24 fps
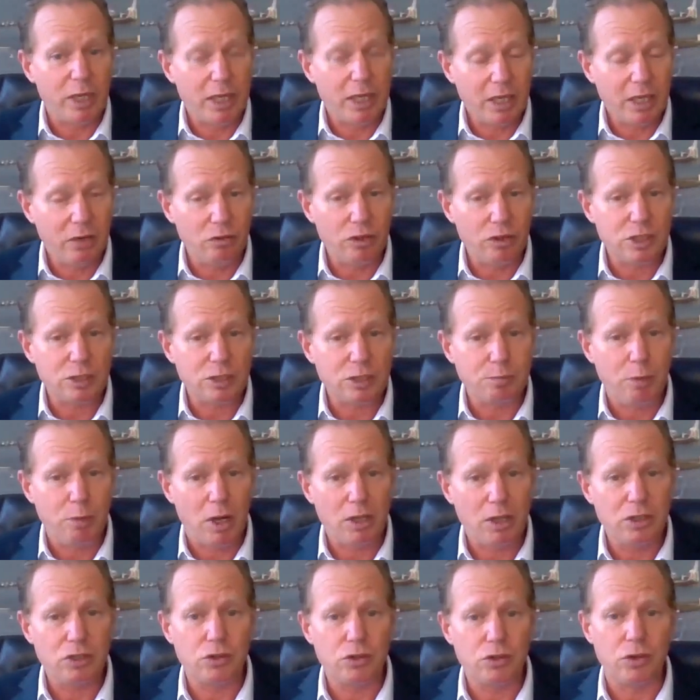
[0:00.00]
we can
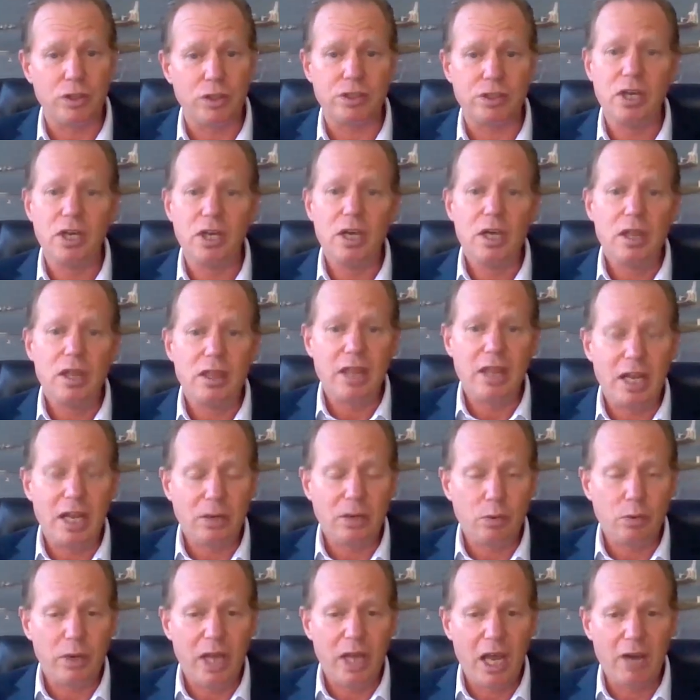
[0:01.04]
respond to it,
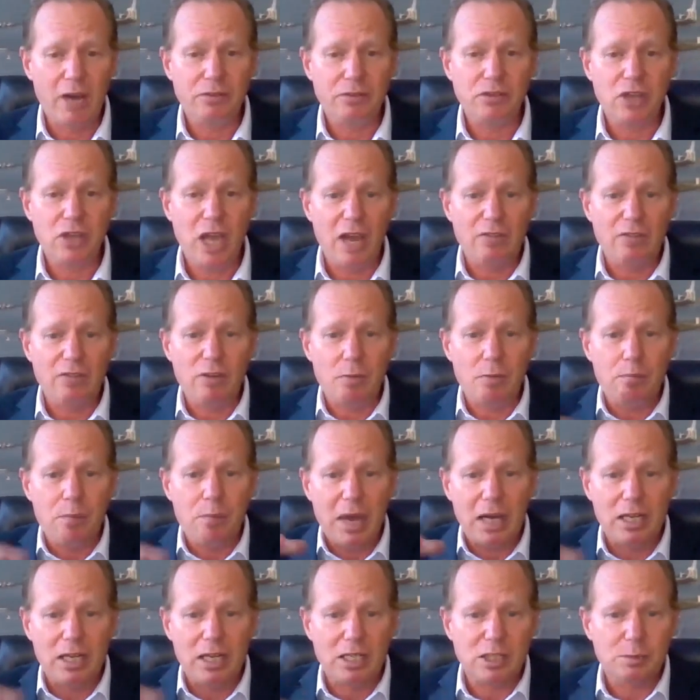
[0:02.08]
that we have to have a
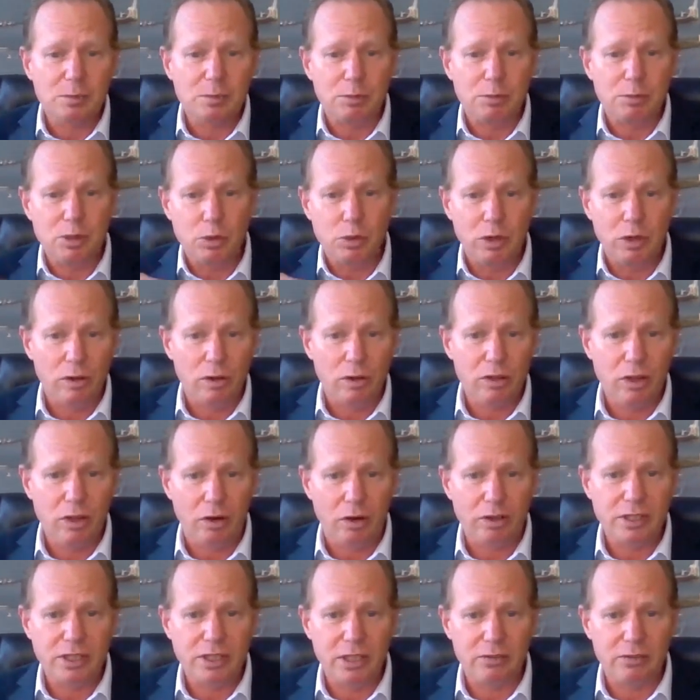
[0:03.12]
balance between
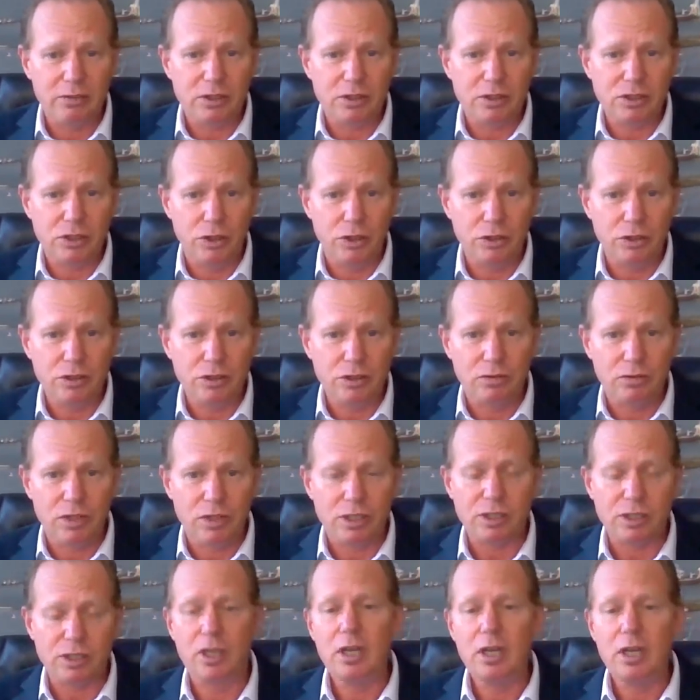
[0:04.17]
authority of
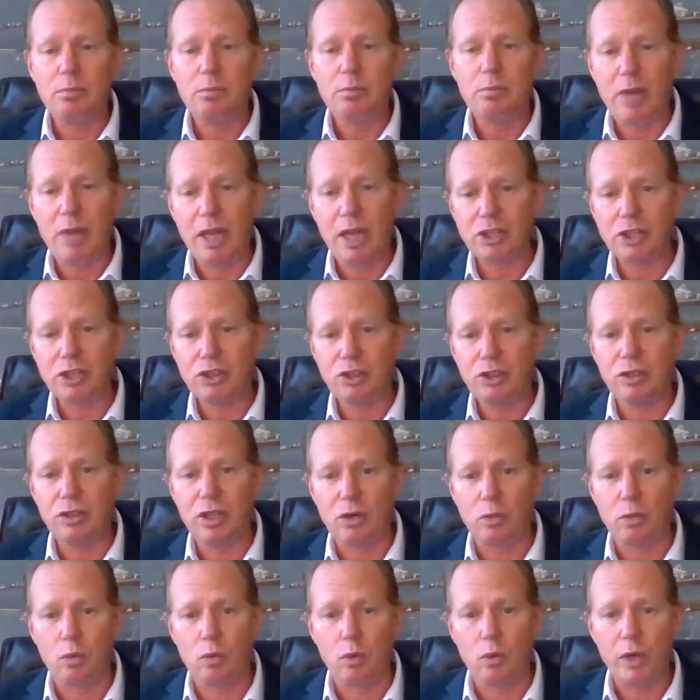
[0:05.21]
assertiveness, make sure
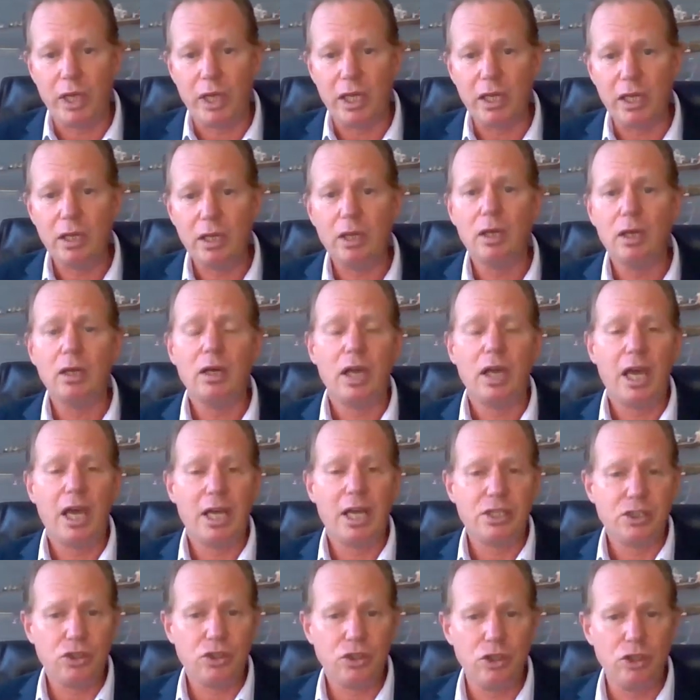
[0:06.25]
that we
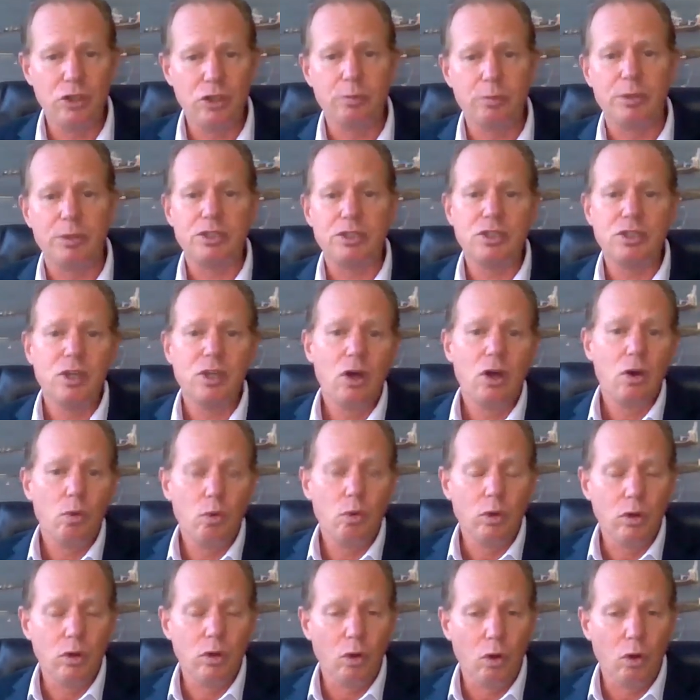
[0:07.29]
as humans
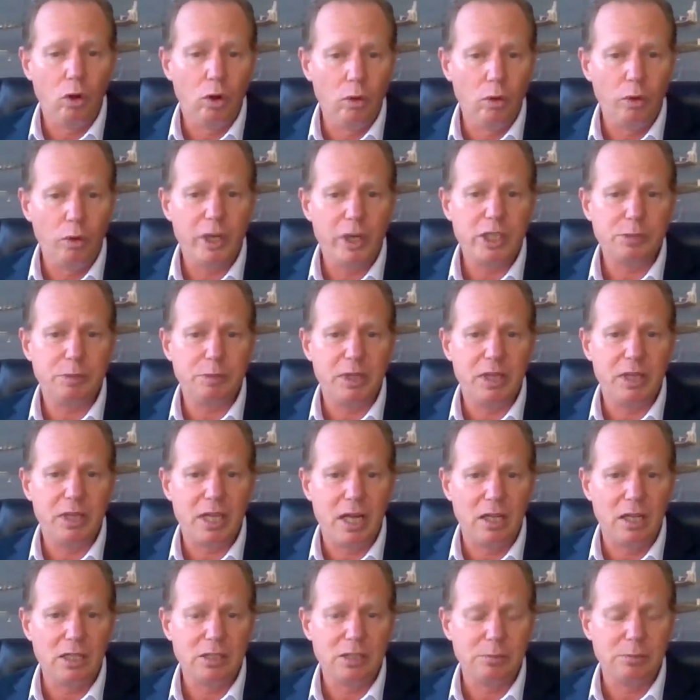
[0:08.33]
will always be
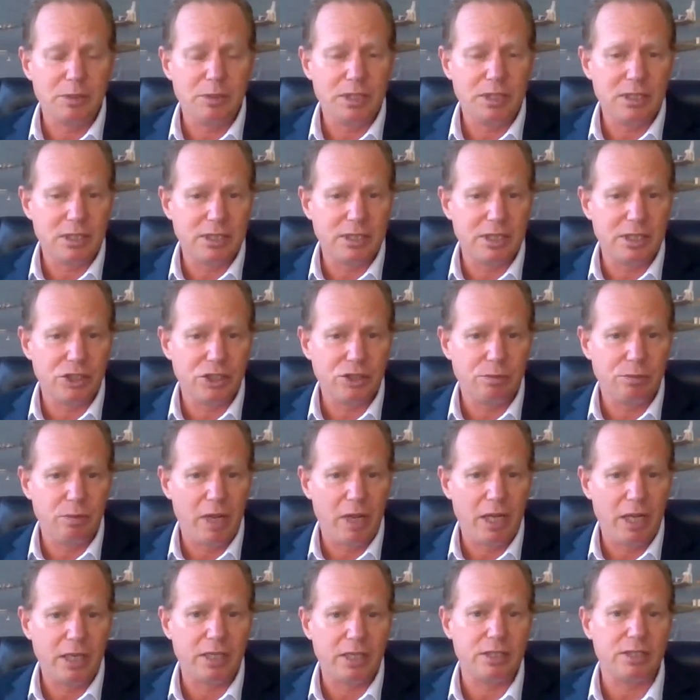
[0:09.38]
the ultimate decision
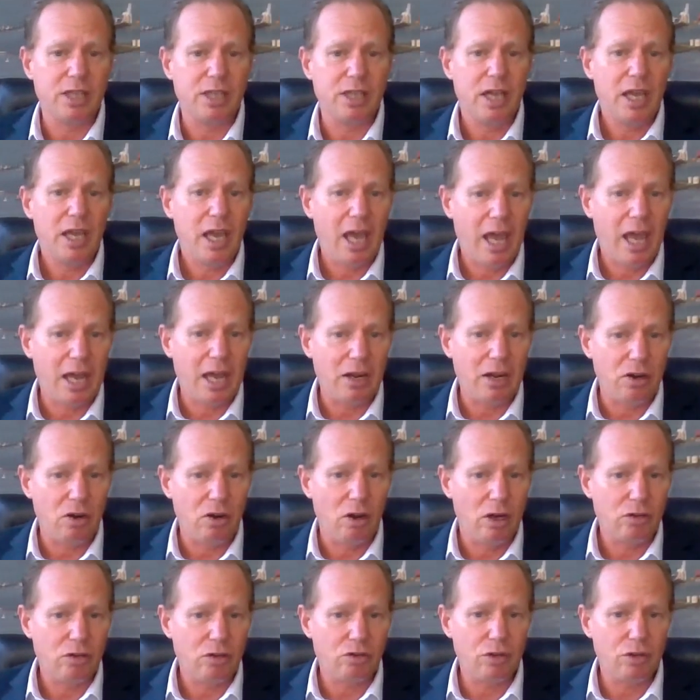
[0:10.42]
makers
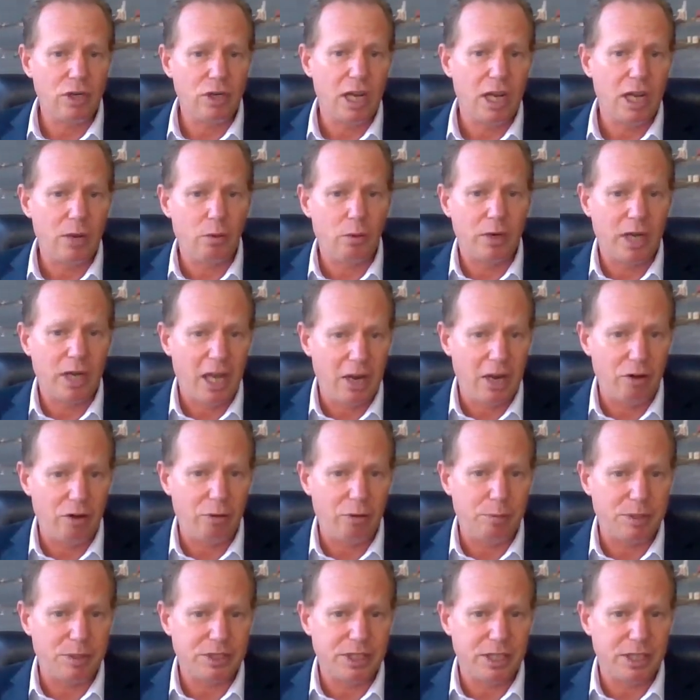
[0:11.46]
and not rely
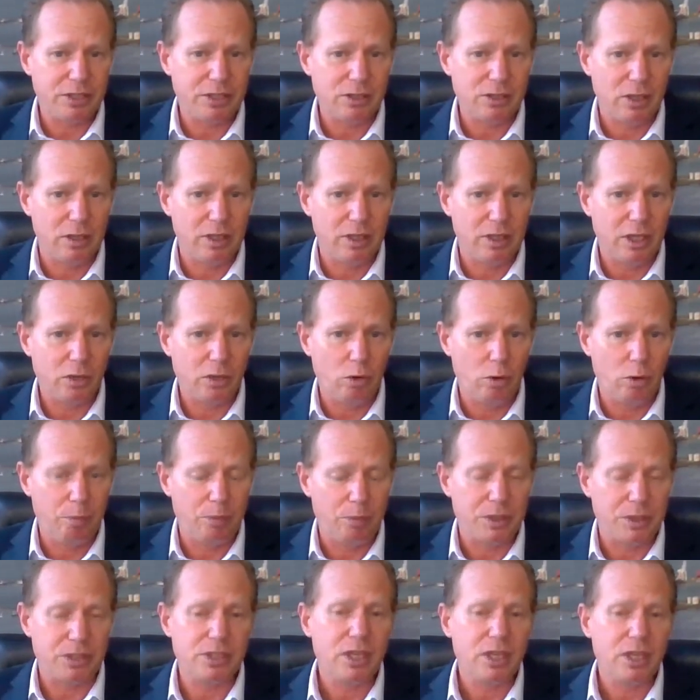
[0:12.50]
100% on the
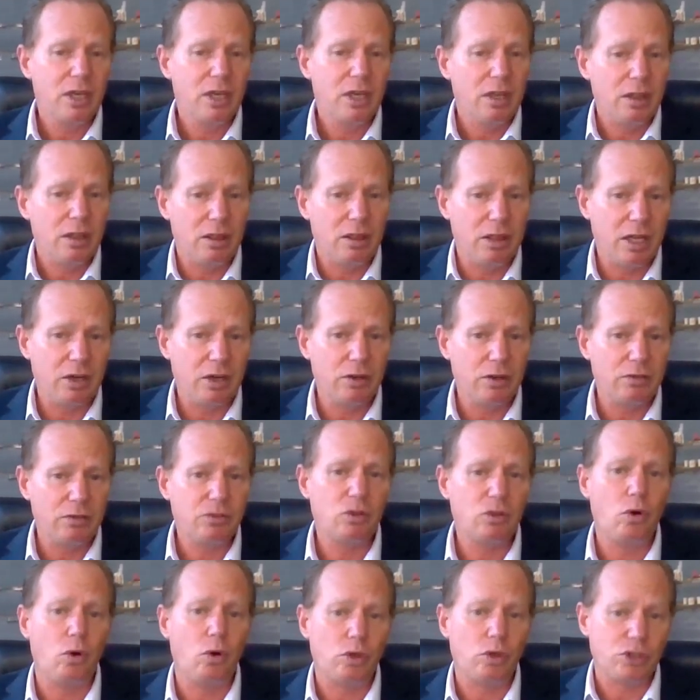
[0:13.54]
equipment then
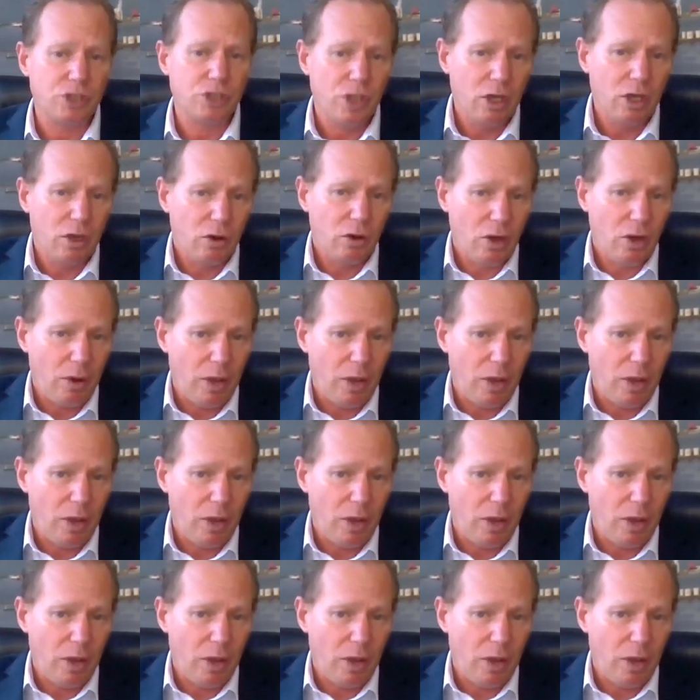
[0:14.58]
of course